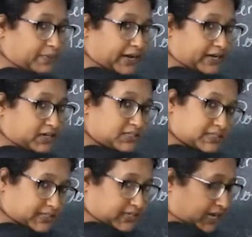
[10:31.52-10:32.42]
by a
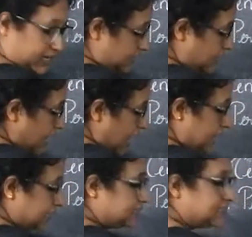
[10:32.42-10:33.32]
skull
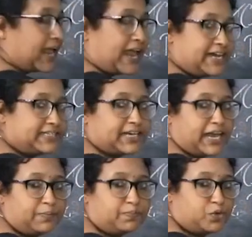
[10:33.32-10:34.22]
and has 8
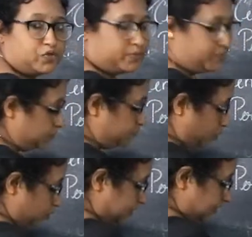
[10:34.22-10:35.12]
immovable
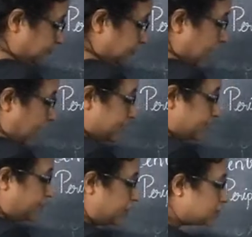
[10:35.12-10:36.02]
bones, and the
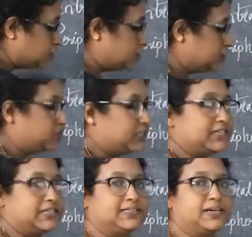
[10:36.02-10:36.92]
functional unit
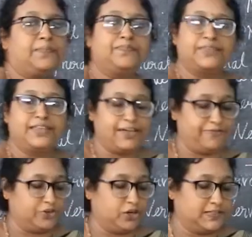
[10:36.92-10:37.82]
is a
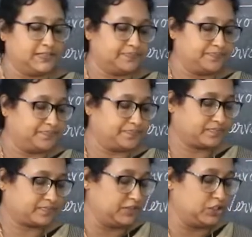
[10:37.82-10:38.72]

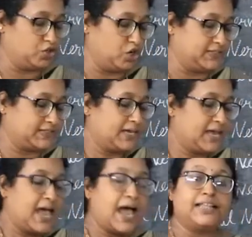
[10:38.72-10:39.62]
neurons.
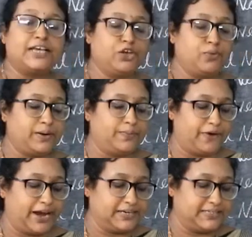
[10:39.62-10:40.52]
And the human
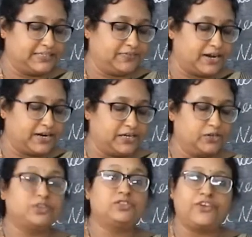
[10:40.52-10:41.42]
brain is divided
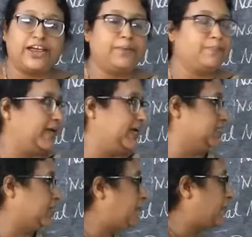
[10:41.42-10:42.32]
into 3
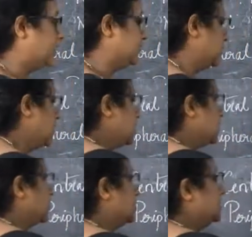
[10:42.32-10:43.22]
major parts.
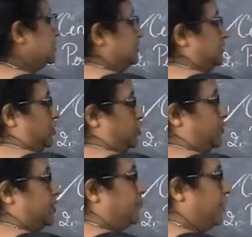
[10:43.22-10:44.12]
So this
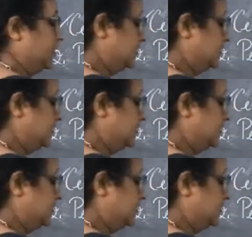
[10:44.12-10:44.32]
human brain is